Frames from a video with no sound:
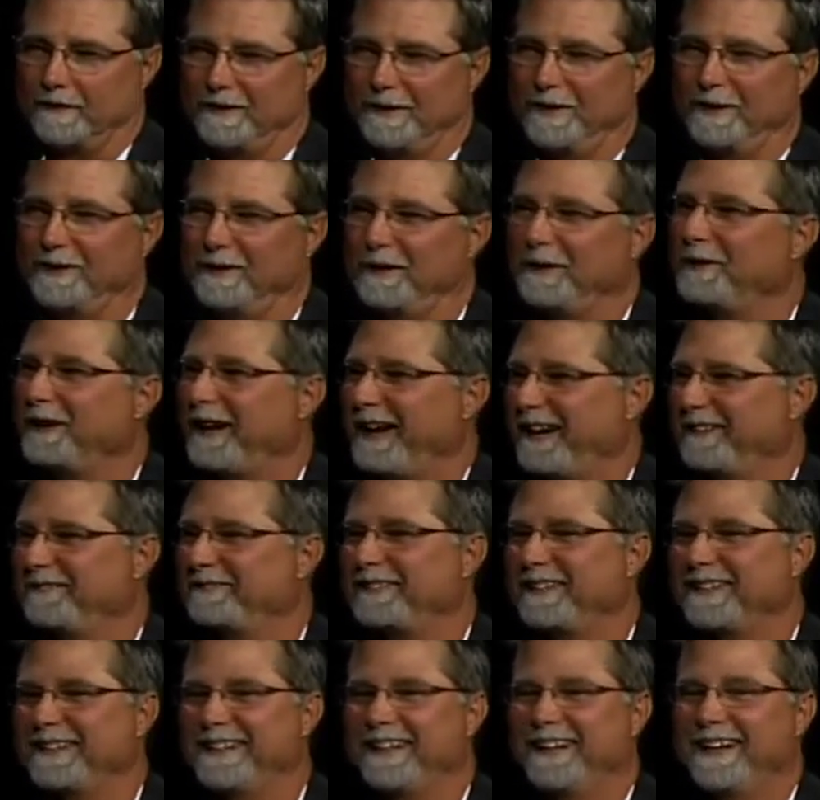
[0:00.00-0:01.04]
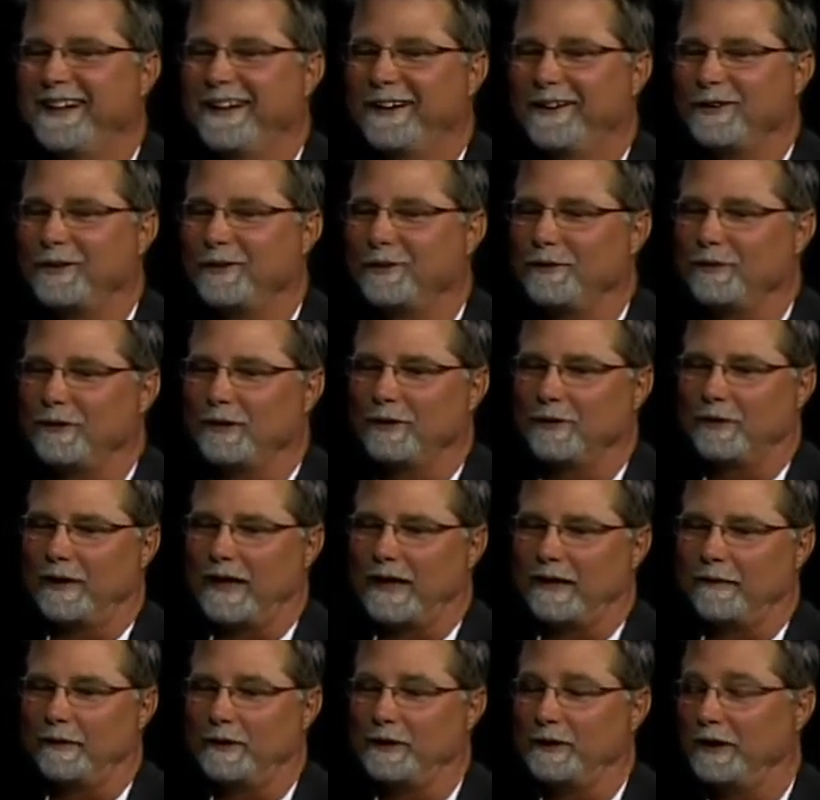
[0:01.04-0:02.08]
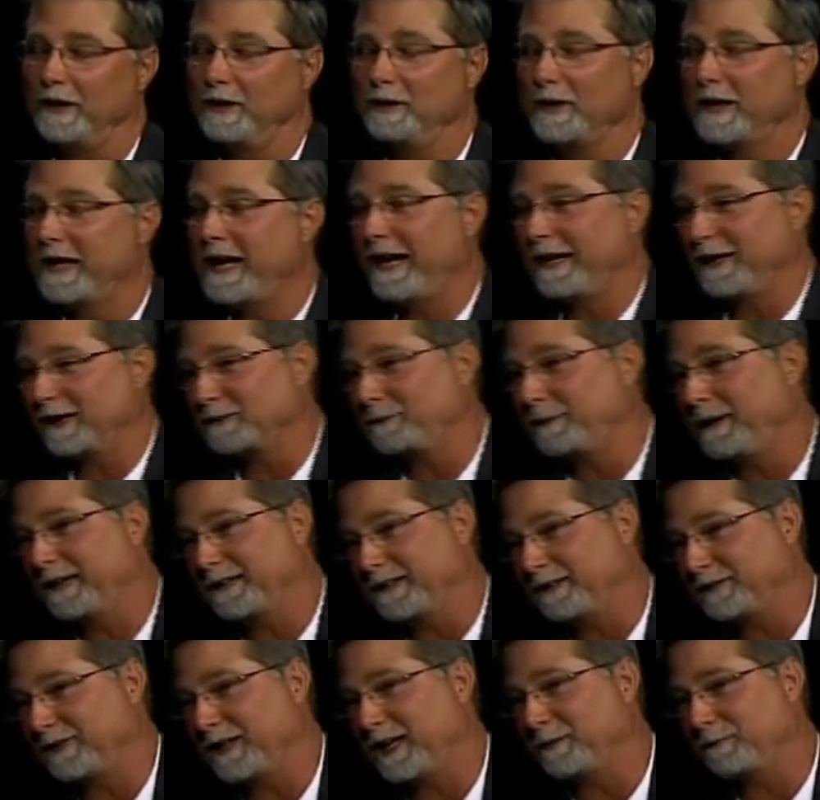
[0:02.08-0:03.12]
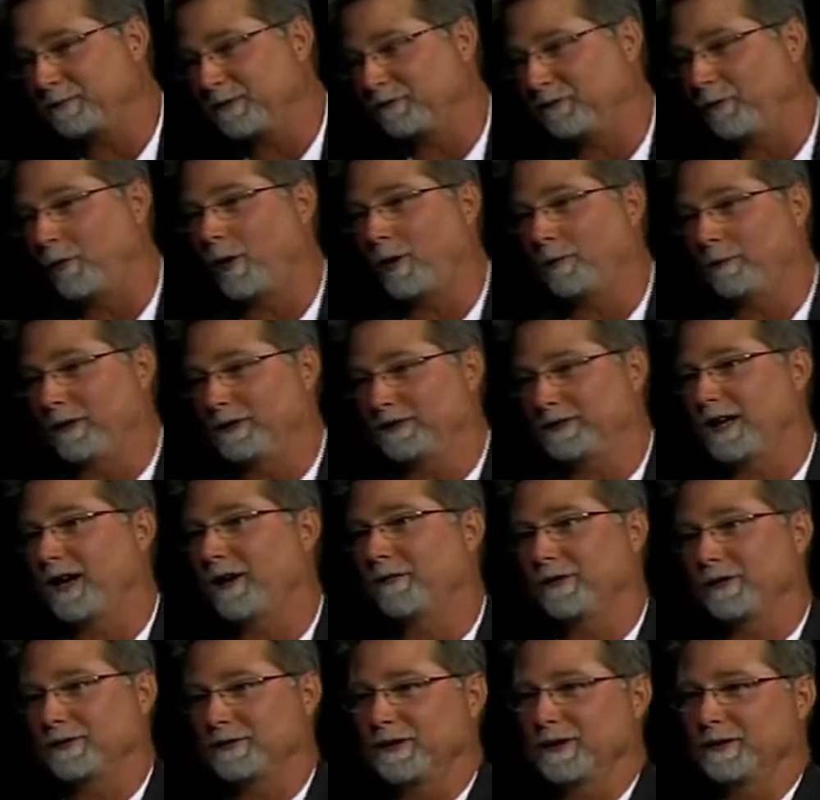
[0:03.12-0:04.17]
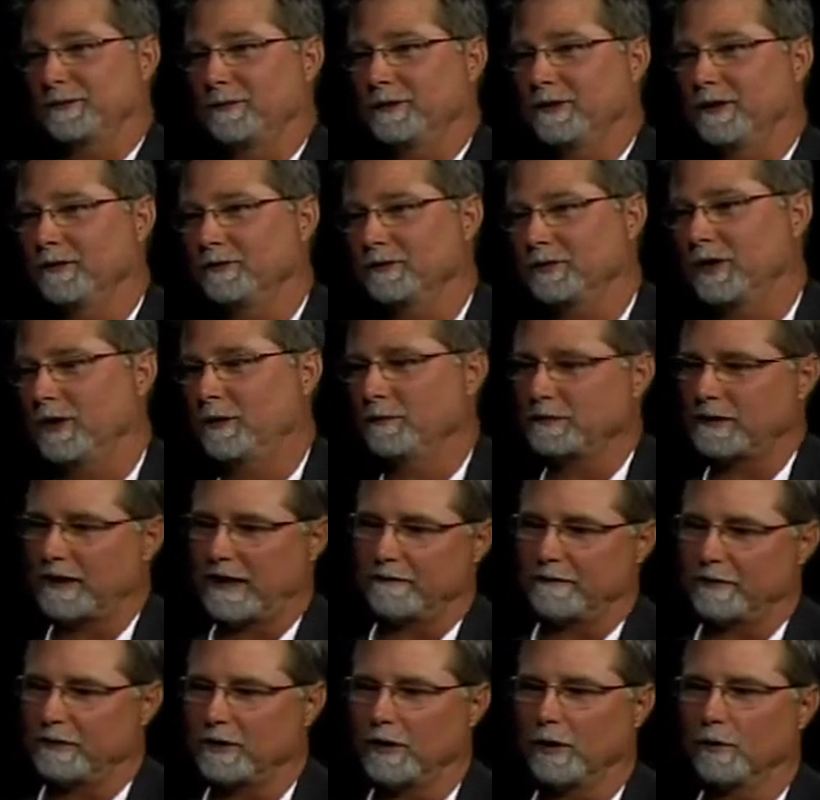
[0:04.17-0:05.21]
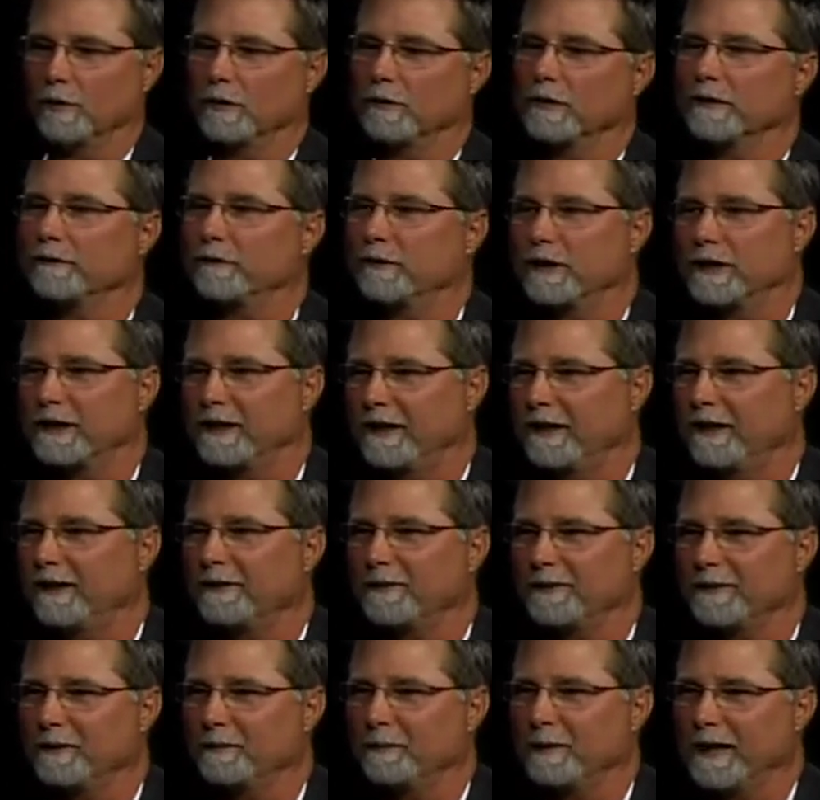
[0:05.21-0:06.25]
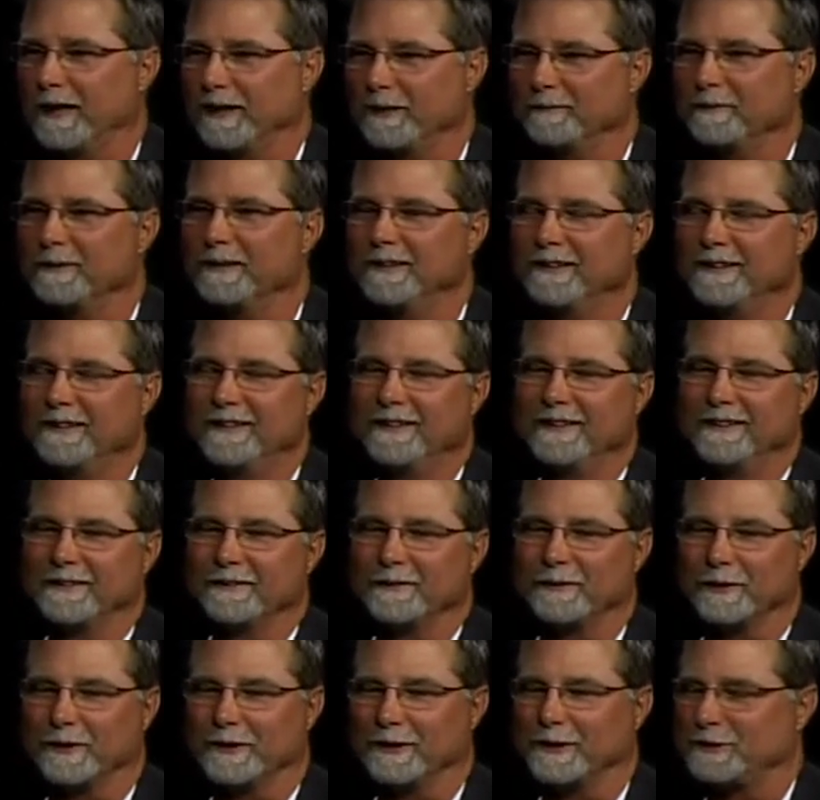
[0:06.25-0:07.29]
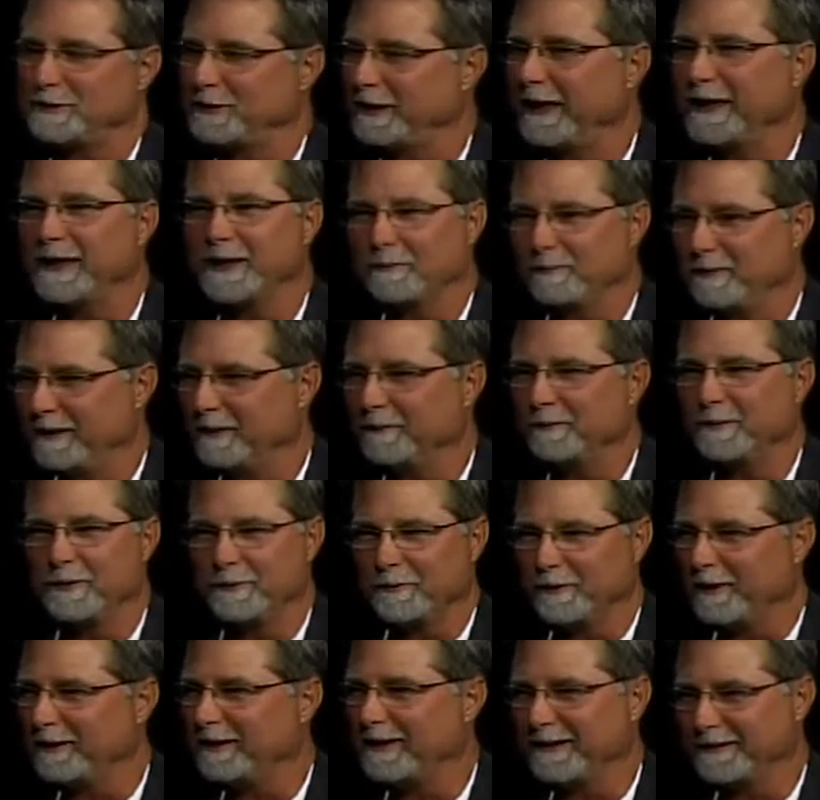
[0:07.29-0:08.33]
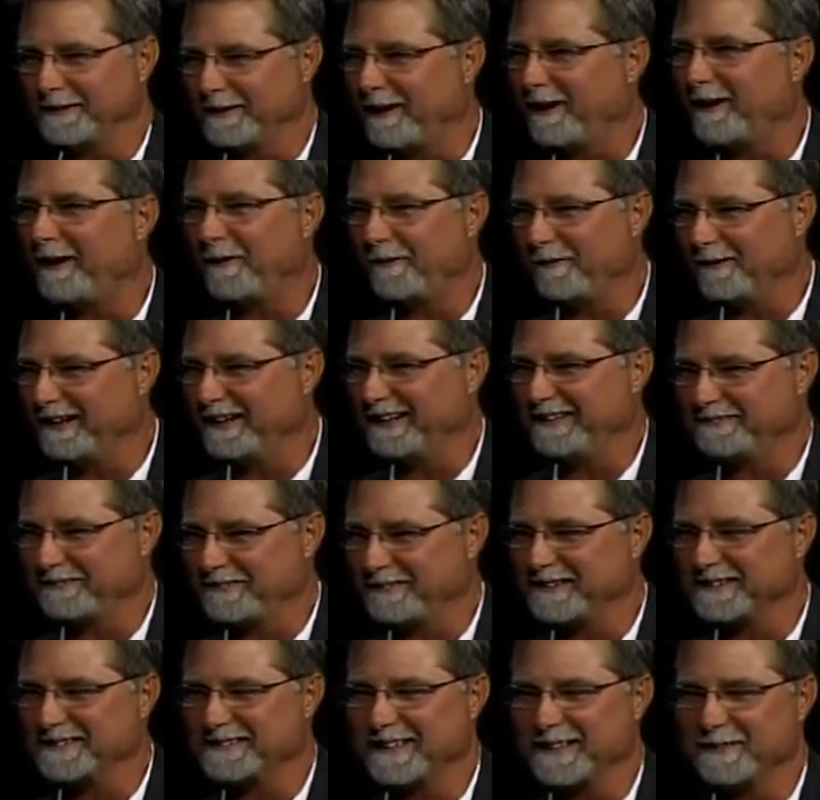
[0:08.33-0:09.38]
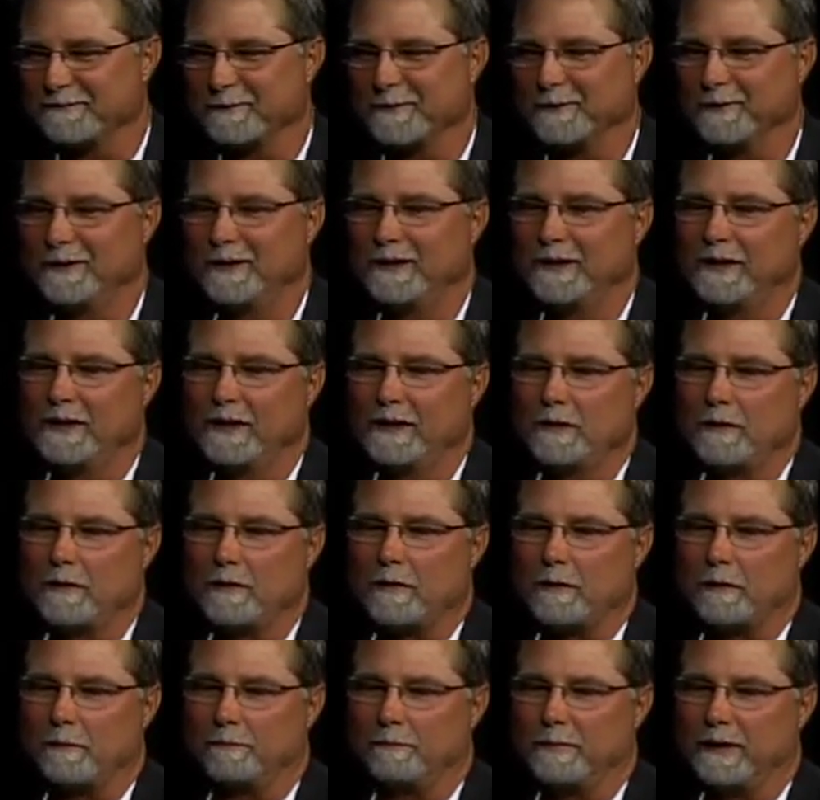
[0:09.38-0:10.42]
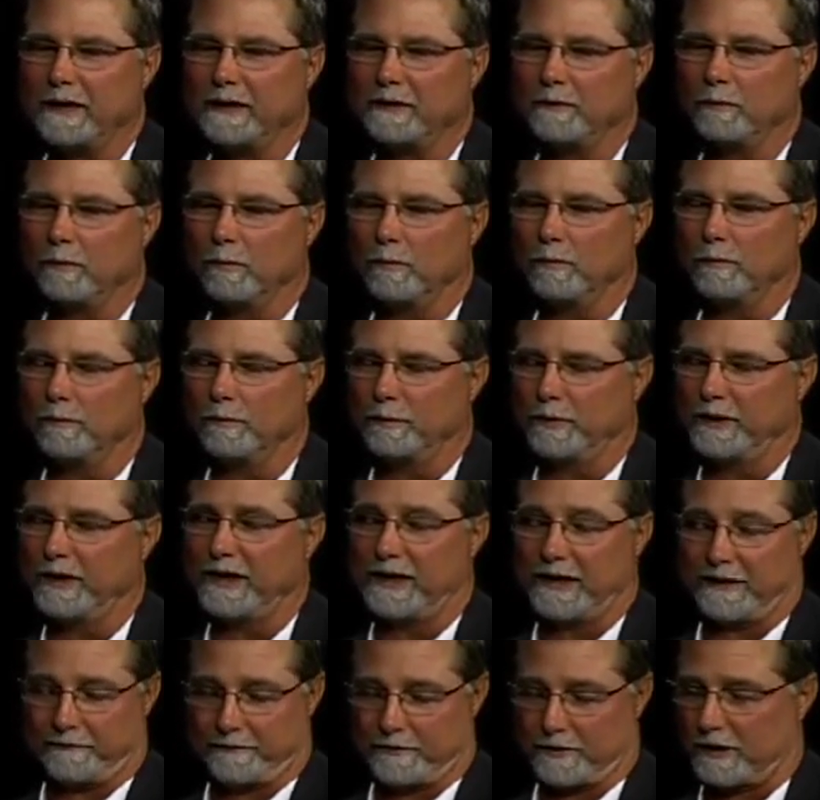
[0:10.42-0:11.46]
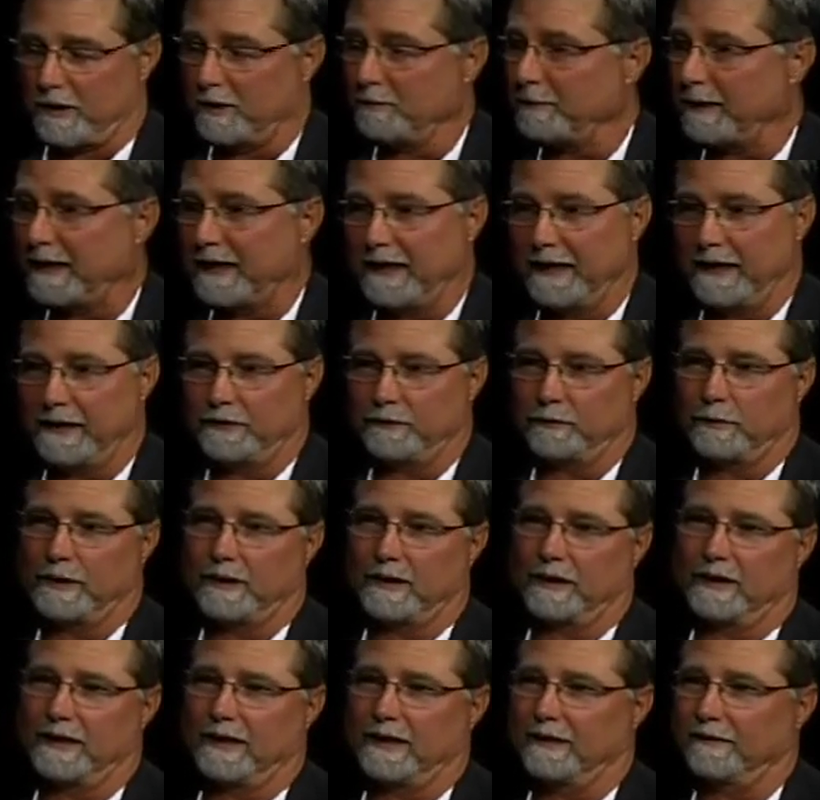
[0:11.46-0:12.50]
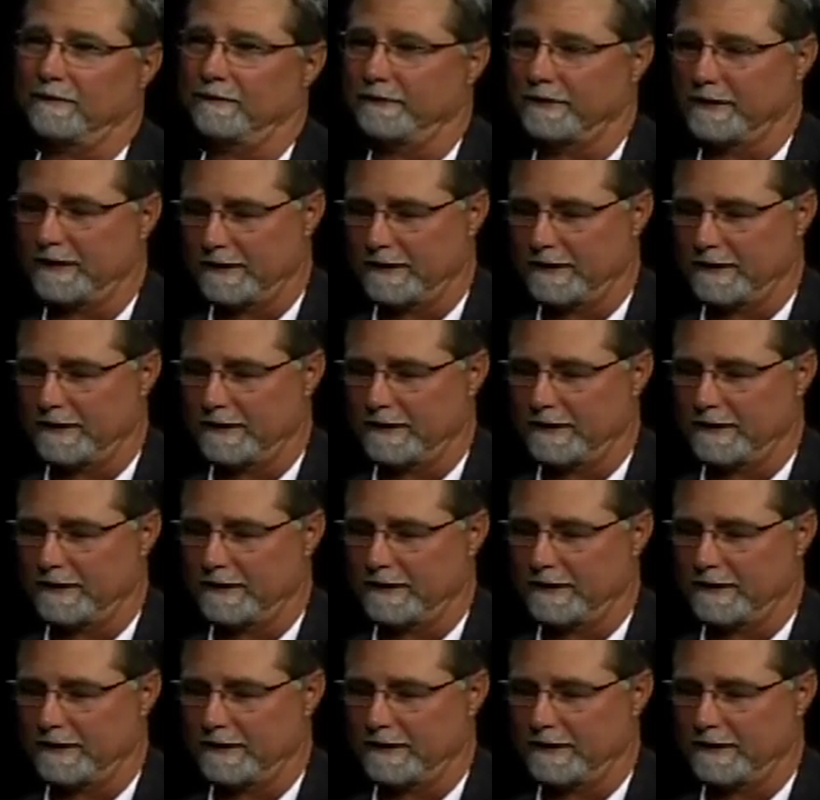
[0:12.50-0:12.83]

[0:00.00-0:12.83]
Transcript: you have, and you can't expect the same performance, obviously, with those homes. They have a total different character about them. They're going to shake a bit when you run down the hallway, for example. But you can have termites. We can have